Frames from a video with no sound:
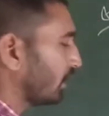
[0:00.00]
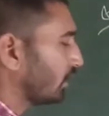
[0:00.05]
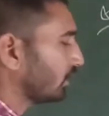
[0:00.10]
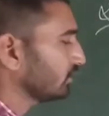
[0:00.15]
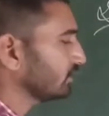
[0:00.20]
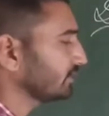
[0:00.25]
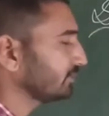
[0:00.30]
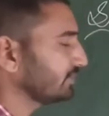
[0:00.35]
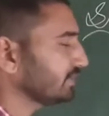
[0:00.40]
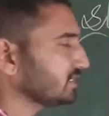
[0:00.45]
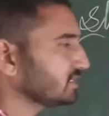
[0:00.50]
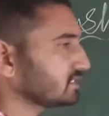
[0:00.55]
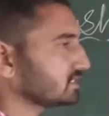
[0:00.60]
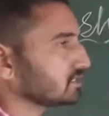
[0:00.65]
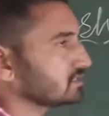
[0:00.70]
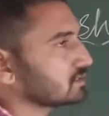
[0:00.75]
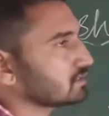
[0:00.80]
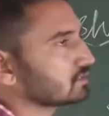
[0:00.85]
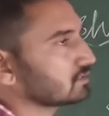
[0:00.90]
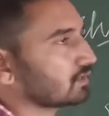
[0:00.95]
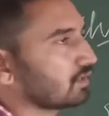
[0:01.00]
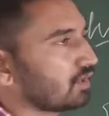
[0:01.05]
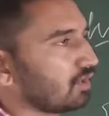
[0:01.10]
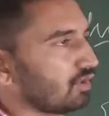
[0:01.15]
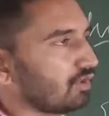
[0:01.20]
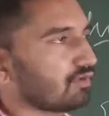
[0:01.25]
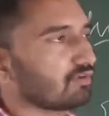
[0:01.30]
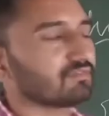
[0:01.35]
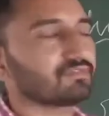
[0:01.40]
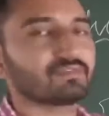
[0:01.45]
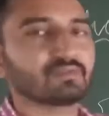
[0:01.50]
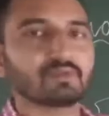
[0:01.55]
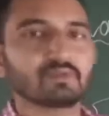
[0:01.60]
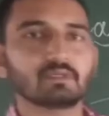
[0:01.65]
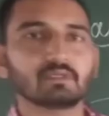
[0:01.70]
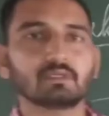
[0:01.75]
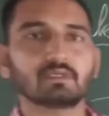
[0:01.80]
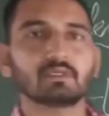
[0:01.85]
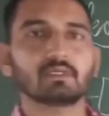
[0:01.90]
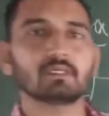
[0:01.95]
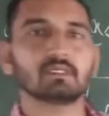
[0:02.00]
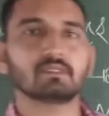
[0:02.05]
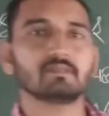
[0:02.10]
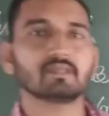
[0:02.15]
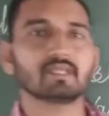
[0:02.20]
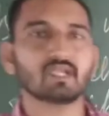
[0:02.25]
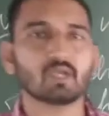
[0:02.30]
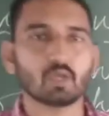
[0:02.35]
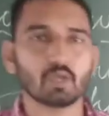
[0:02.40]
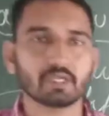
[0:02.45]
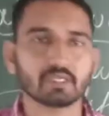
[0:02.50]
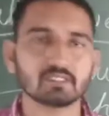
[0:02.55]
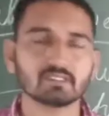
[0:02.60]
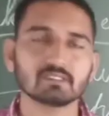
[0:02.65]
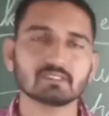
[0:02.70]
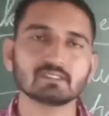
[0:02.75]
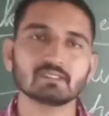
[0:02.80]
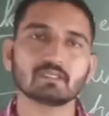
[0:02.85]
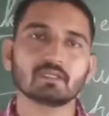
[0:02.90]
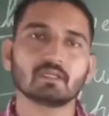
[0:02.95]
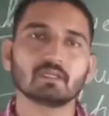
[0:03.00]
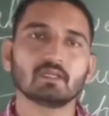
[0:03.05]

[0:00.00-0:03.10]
on the basis of the coins